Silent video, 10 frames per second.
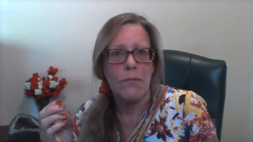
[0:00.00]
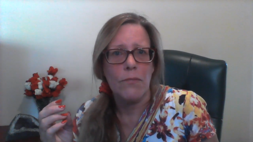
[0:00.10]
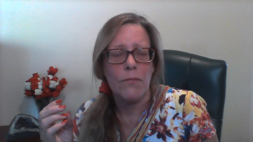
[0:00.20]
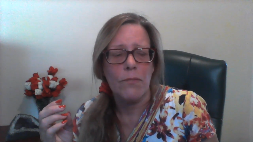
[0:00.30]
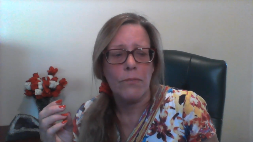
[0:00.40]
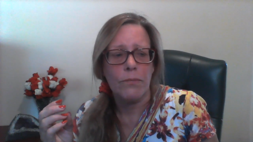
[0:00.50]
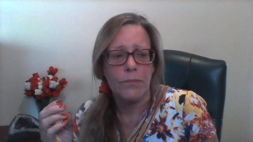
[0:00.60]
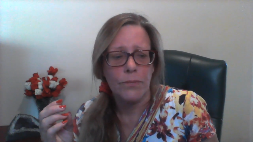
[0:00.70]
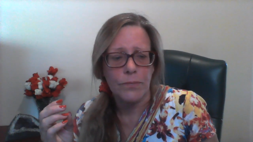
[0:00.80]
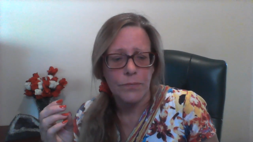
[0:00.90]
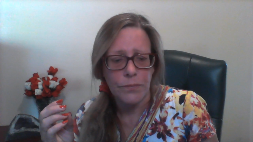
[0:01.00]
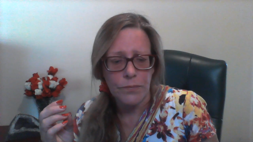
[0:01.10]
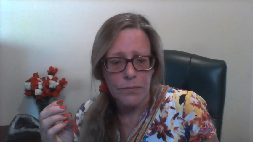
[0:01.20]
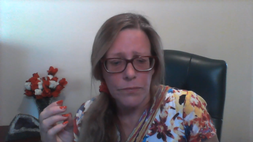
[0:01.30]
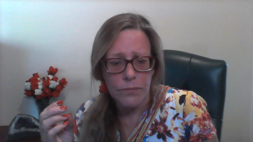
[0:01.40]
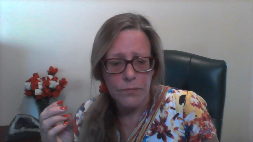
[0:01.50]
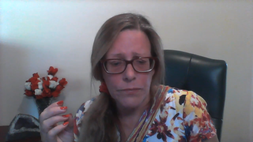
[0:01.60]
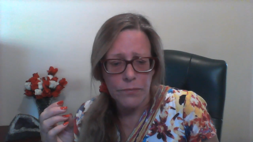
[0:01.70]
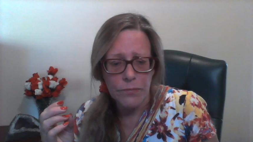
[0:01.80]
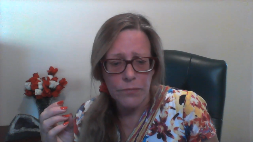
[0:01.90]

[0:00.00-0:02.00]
[no speech]